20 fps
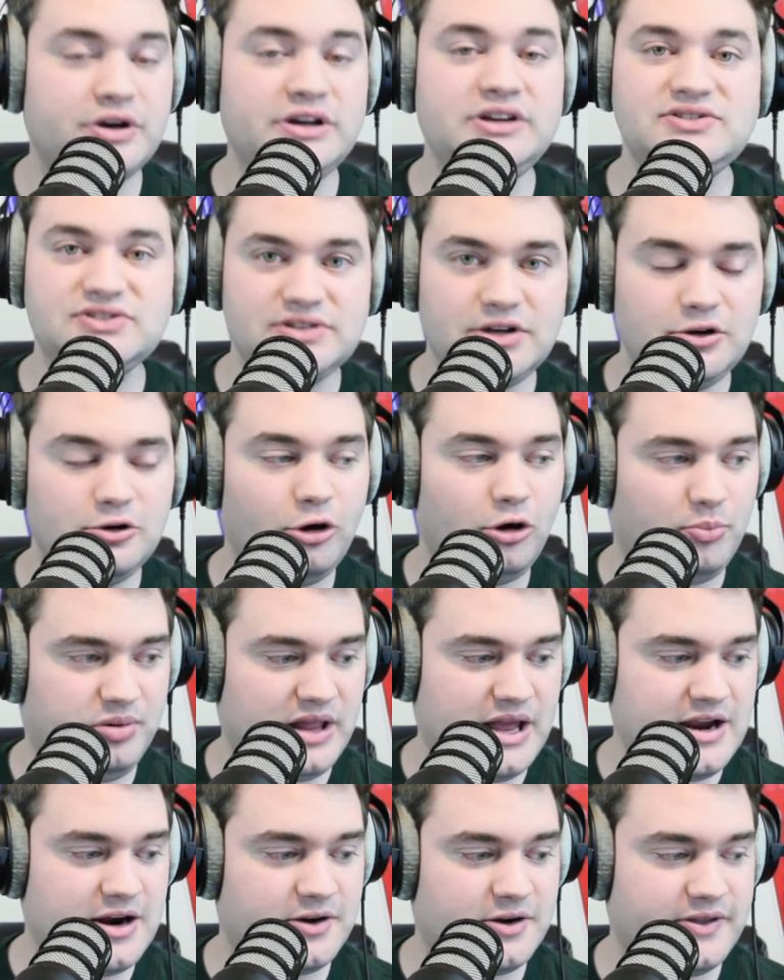single
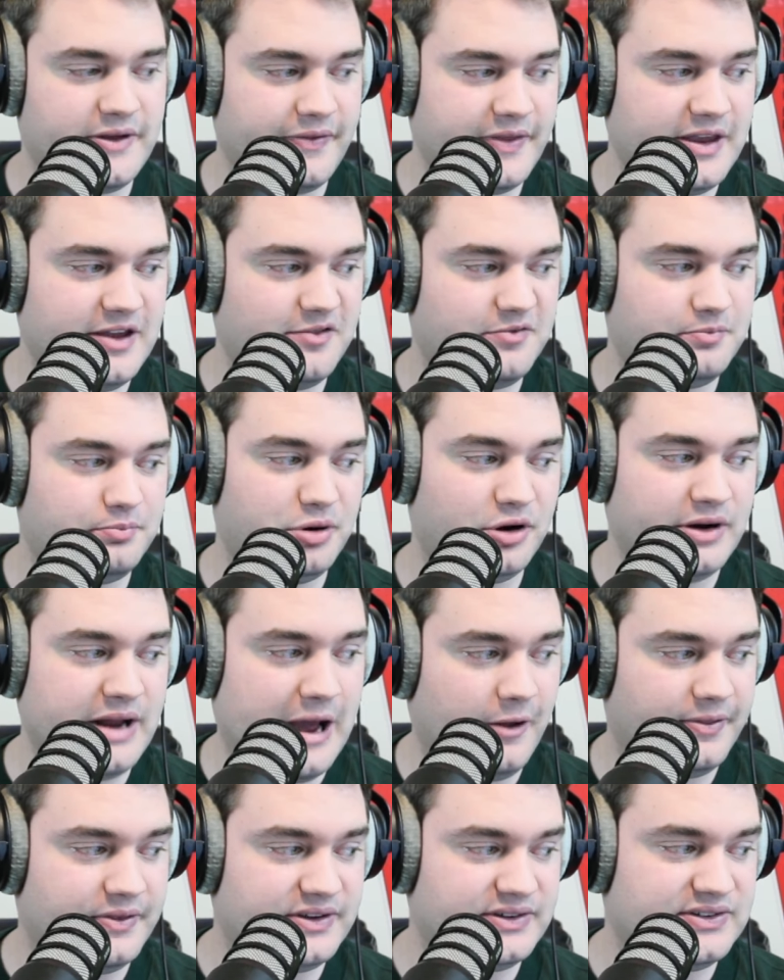player that they have put
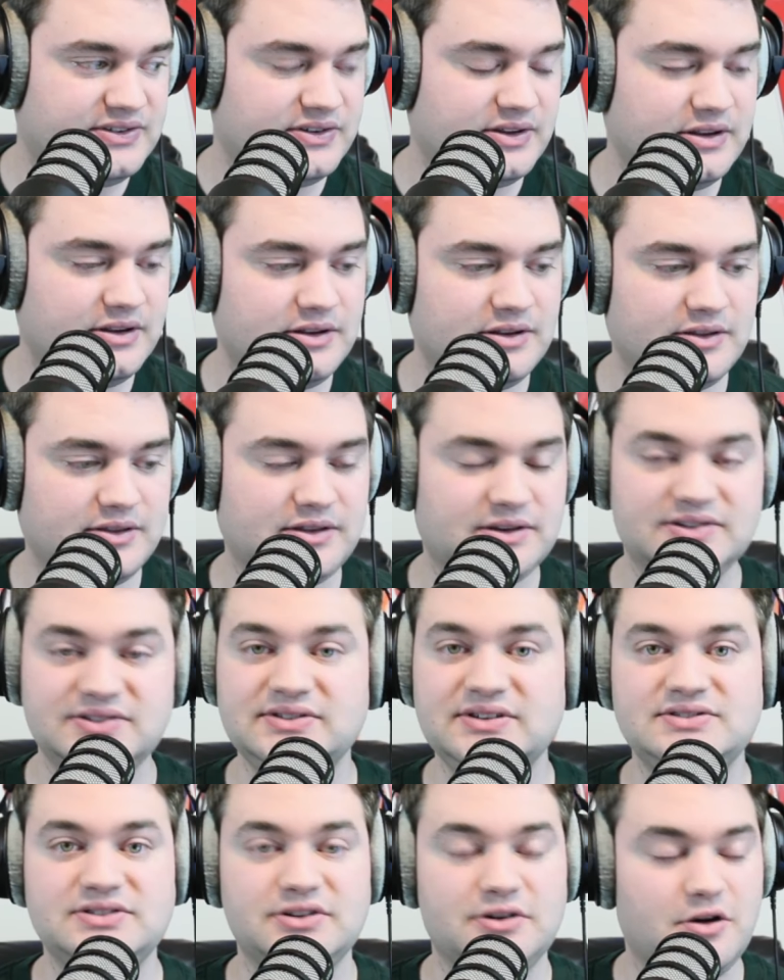out this
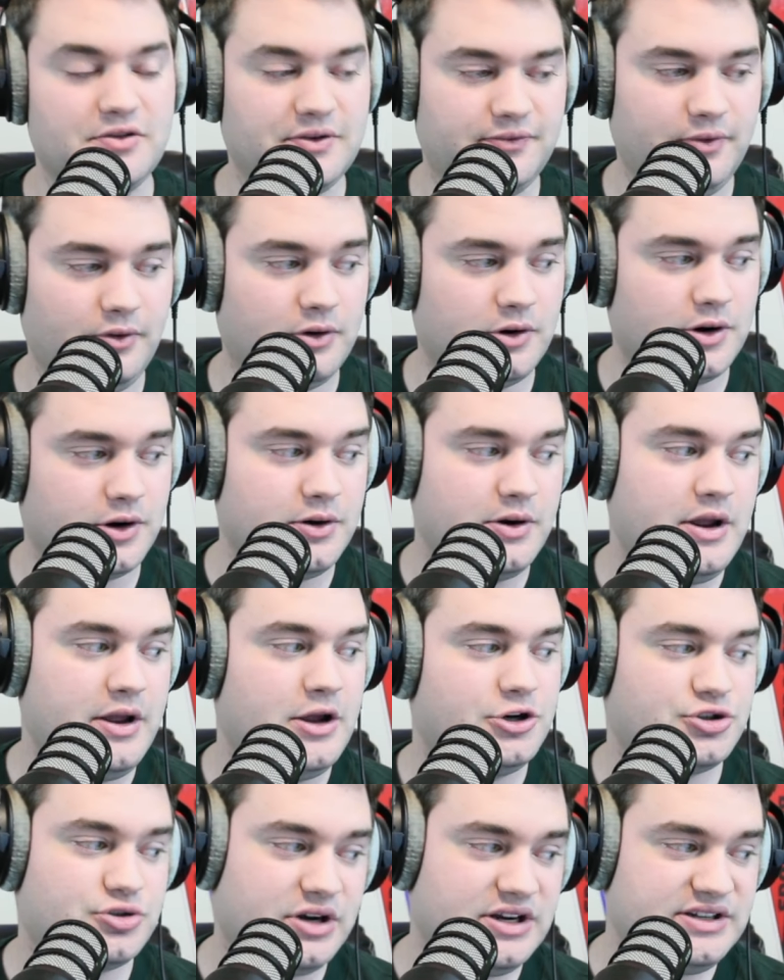season on the floor,
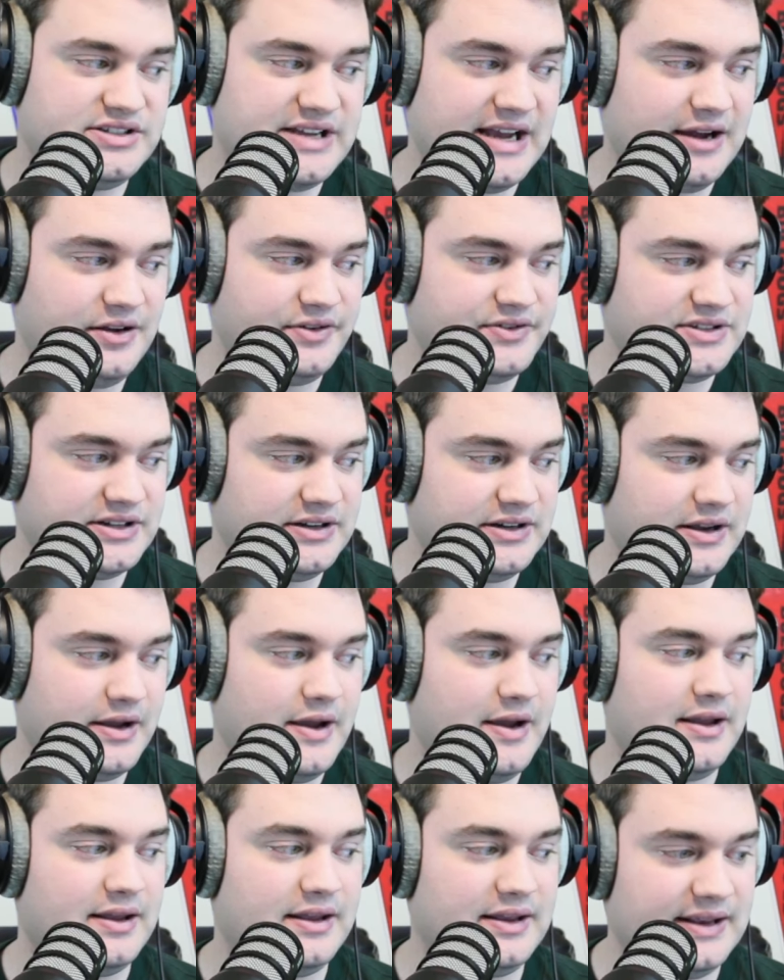Trey Townsend
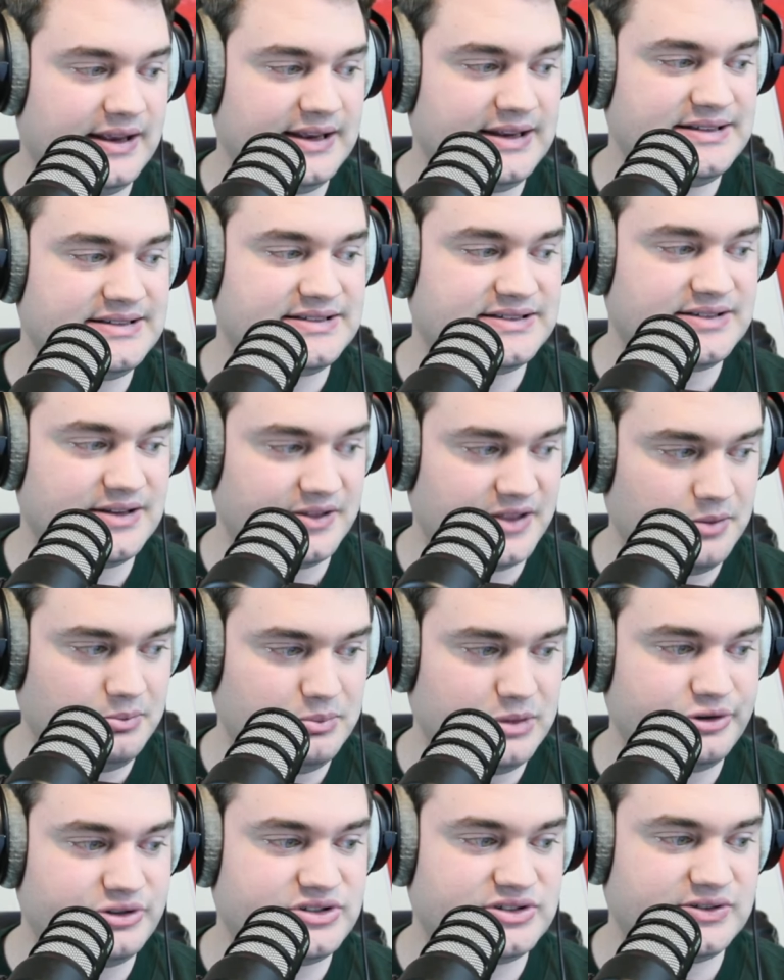is the
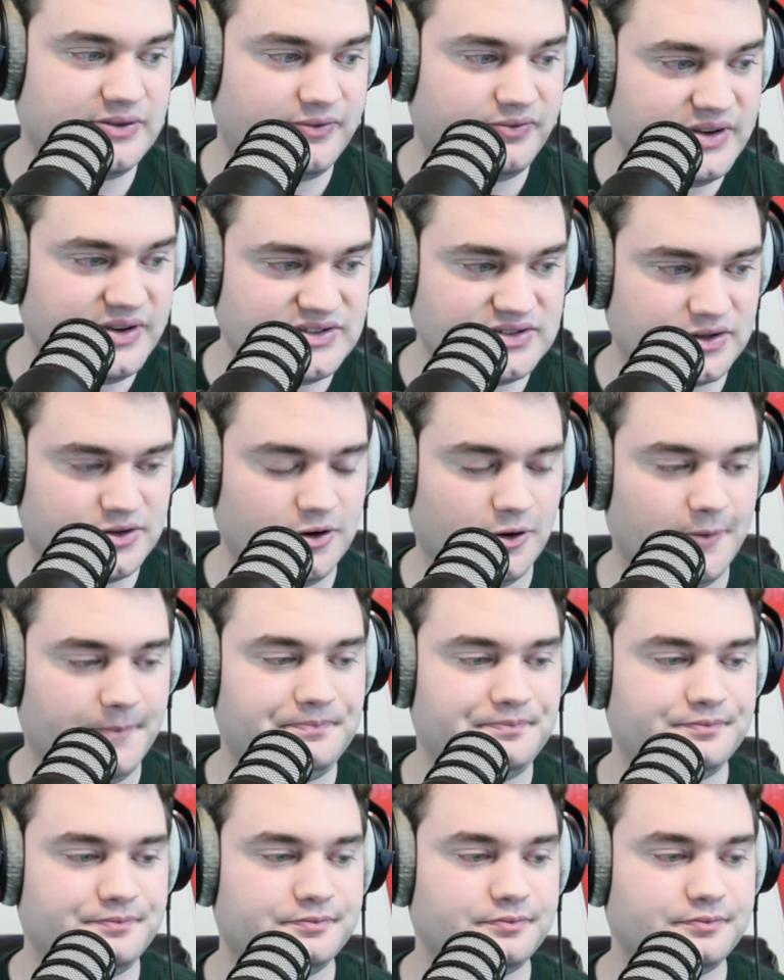most physical.